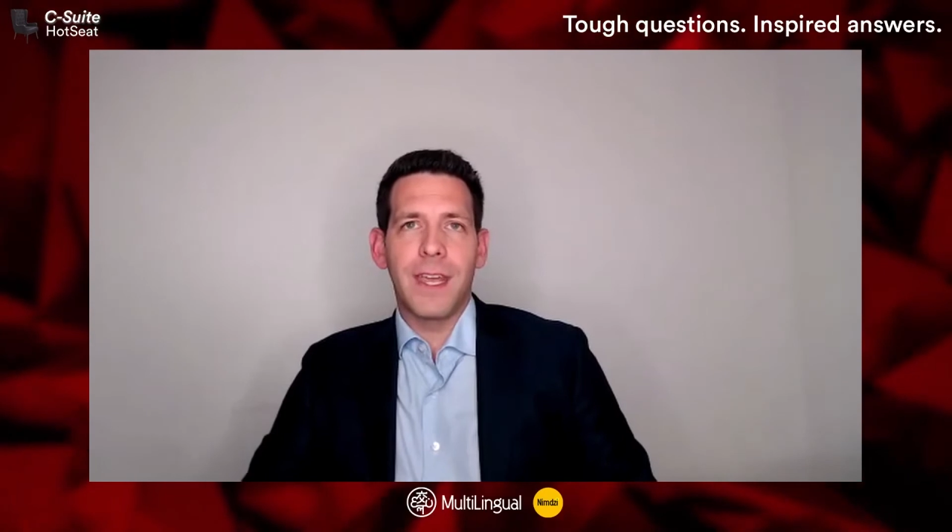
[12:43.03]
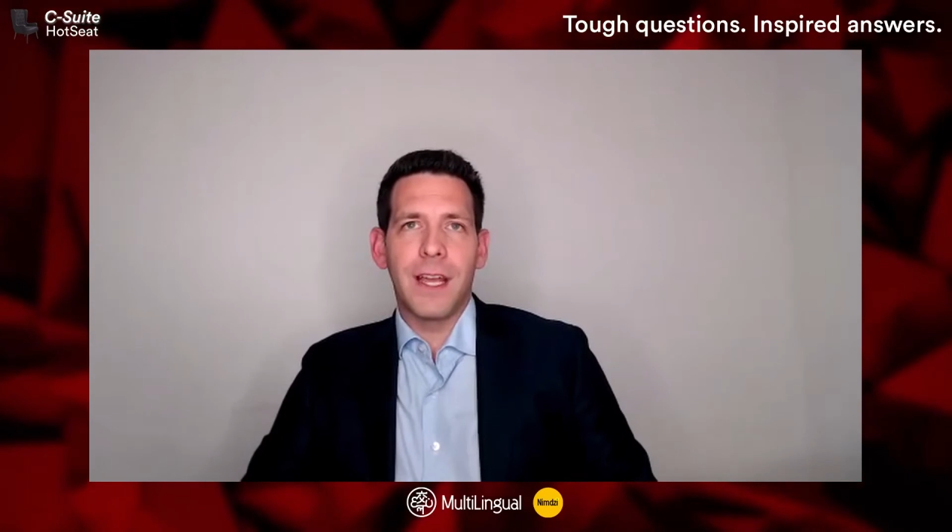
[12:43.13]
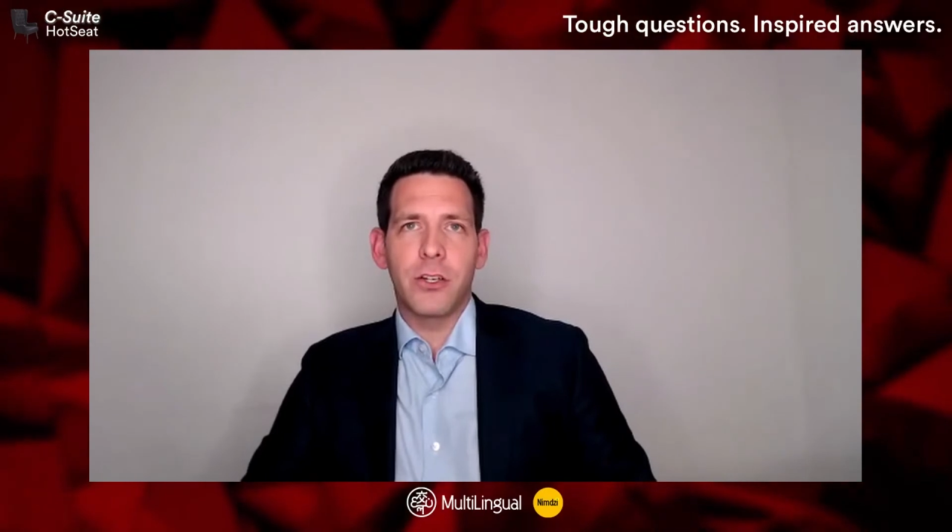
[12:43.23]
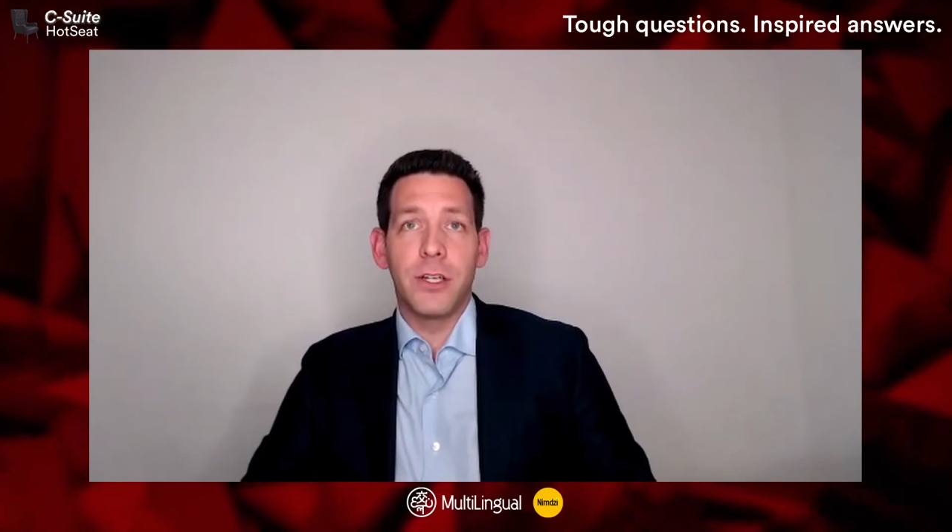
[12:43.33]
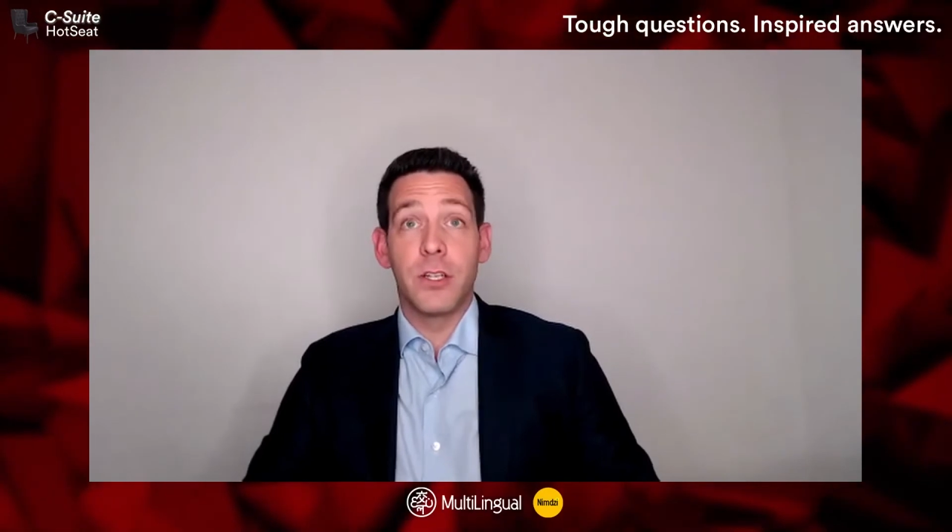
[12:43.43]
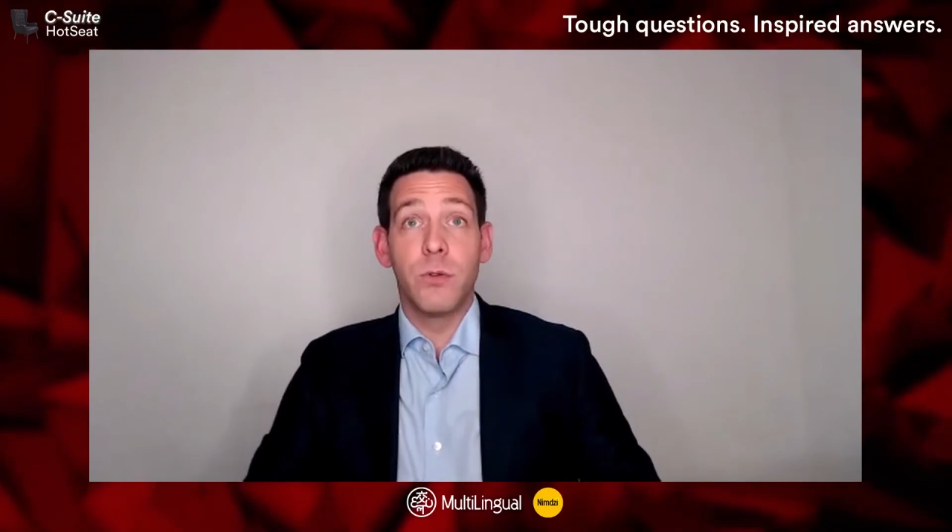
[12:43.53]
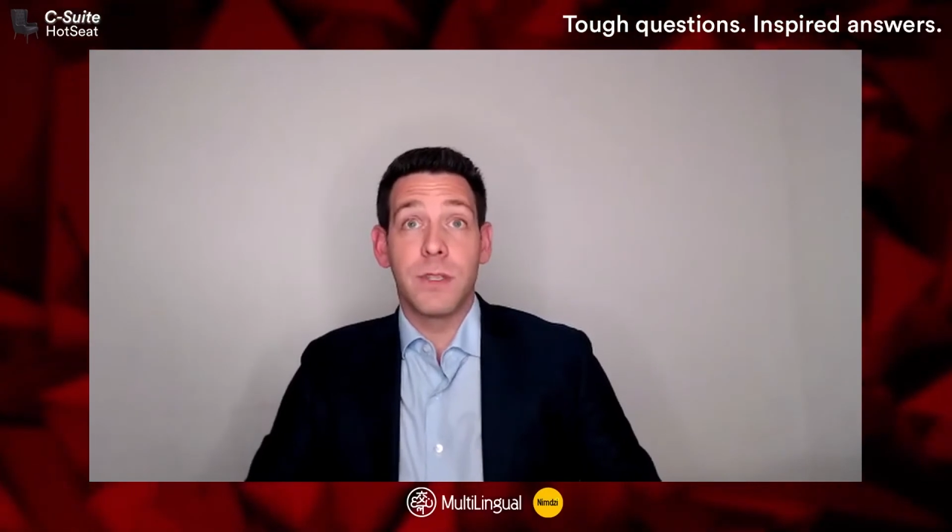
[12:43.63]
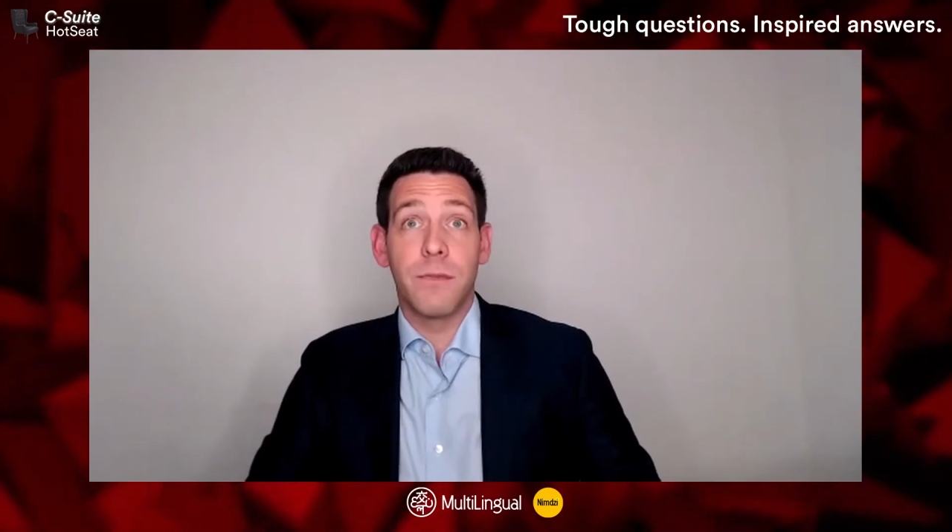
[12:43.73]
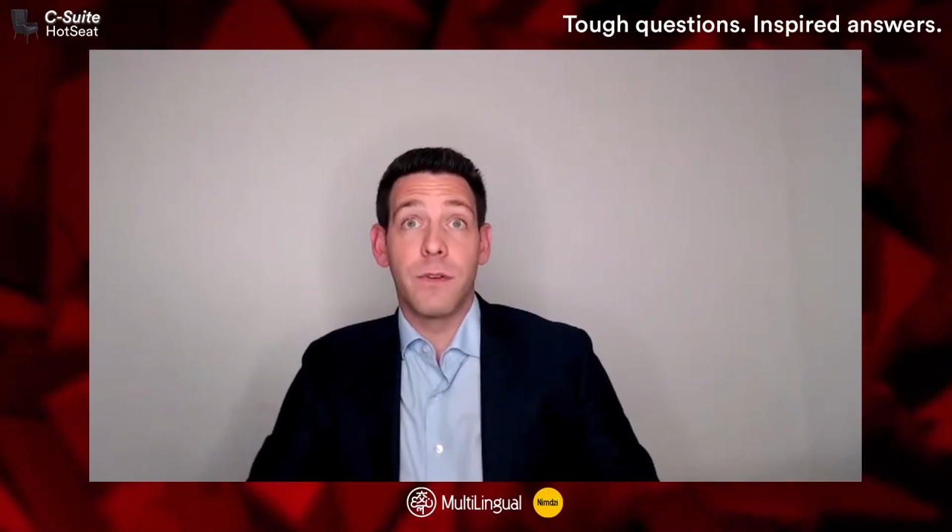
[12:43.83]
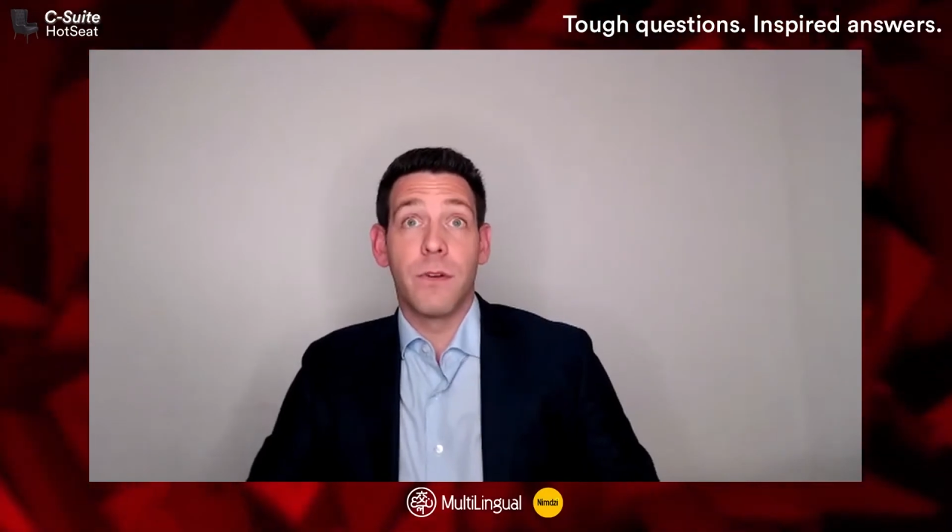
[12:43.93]
can actually do
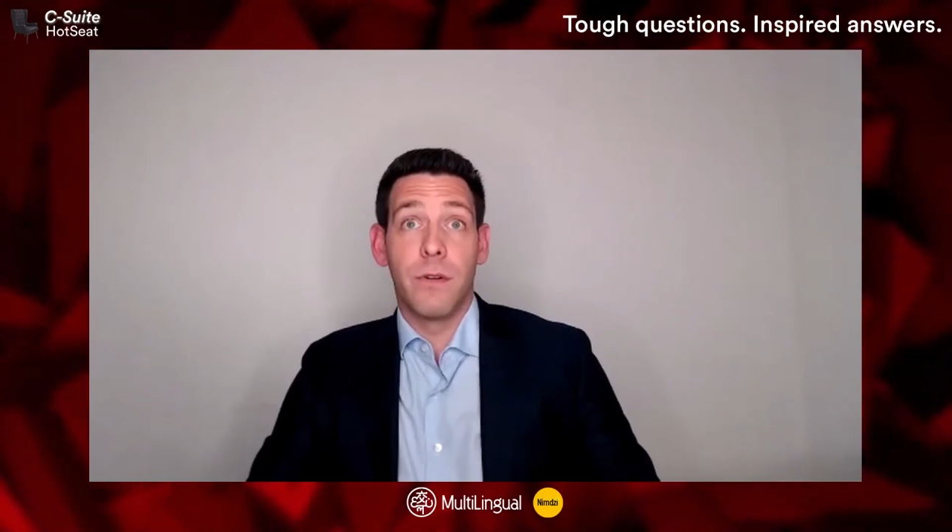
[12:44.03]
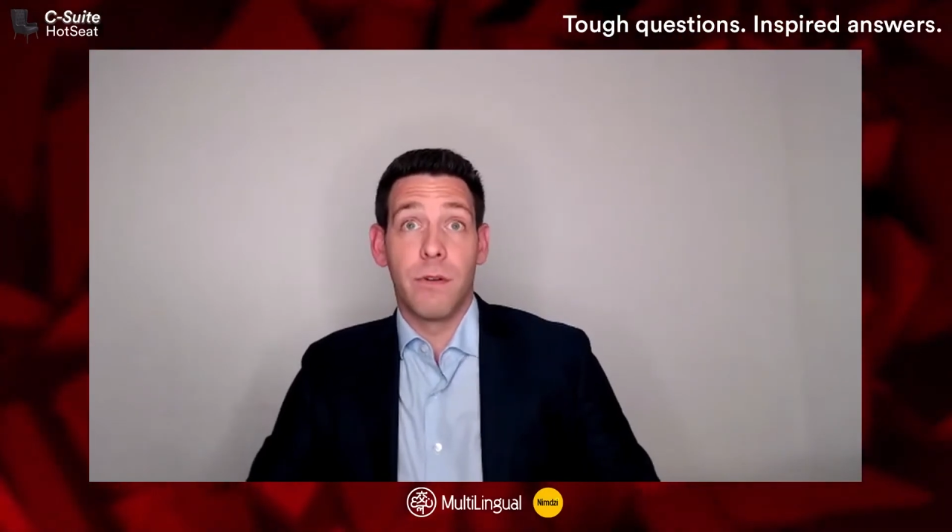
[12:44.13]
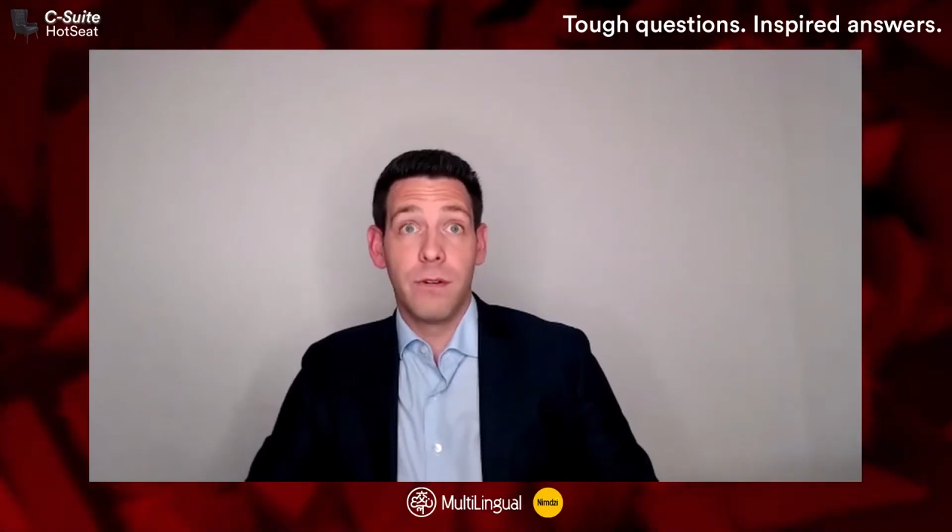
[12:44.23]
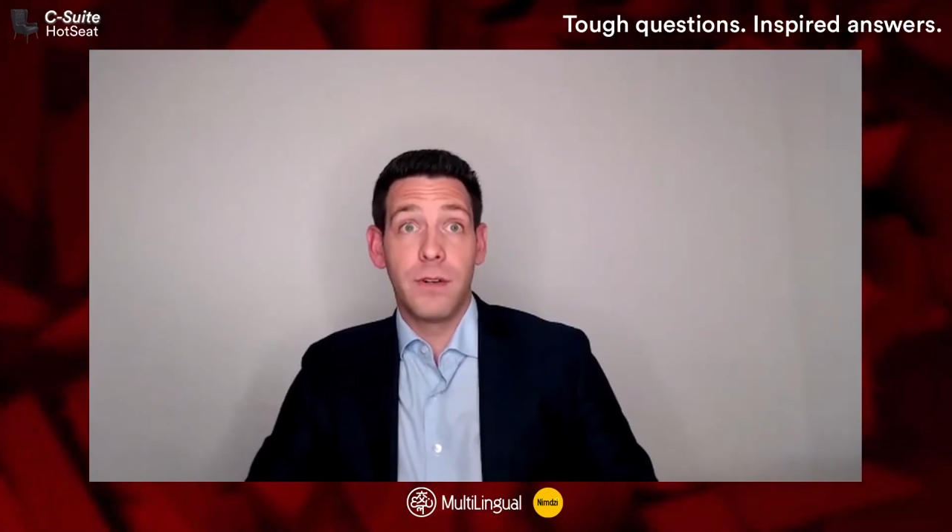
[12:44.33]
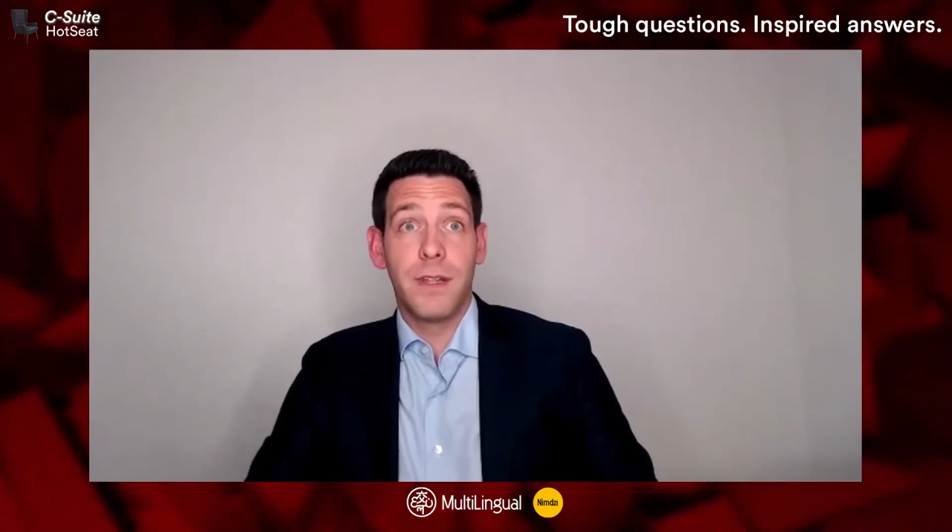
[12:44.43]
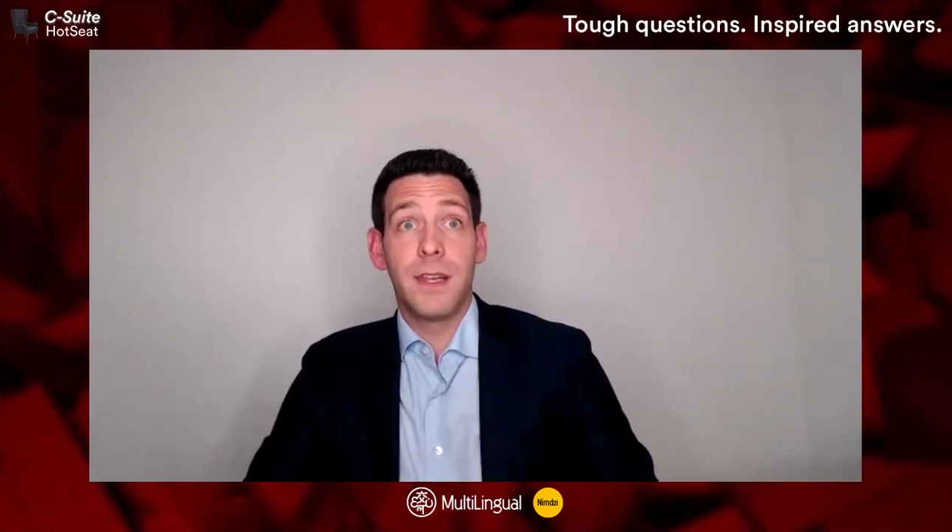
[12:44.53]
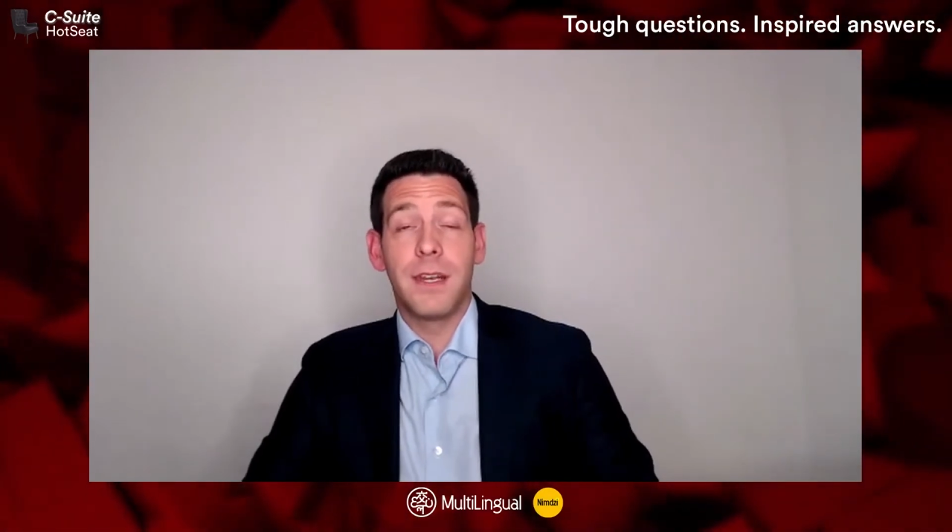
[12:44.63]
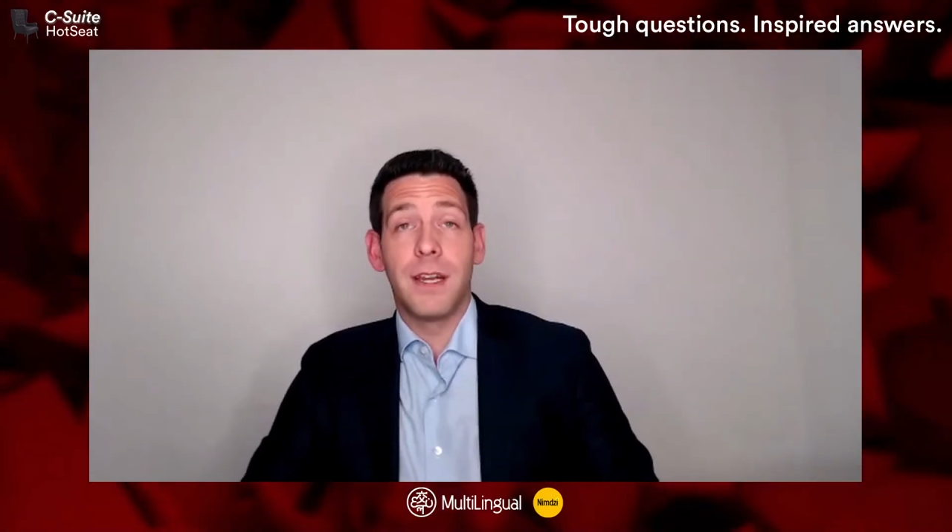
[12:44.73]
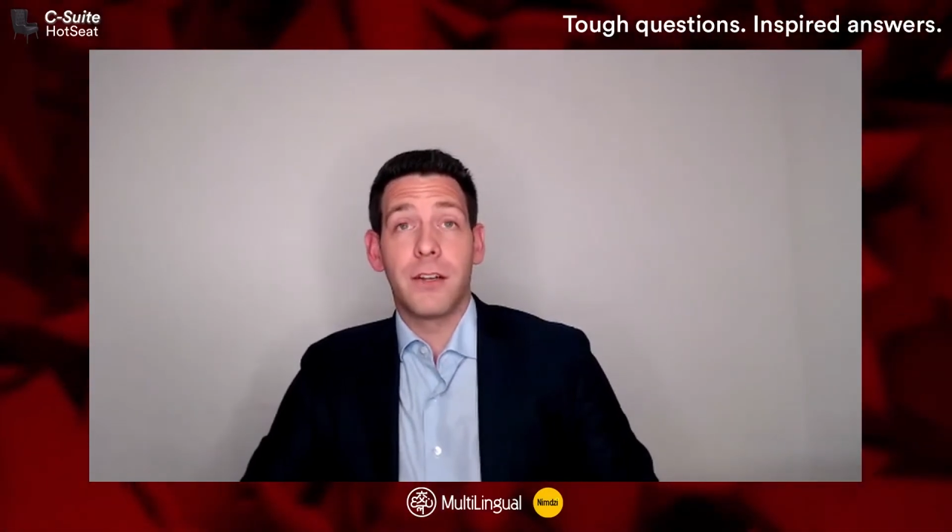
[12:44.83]
something on their own and they can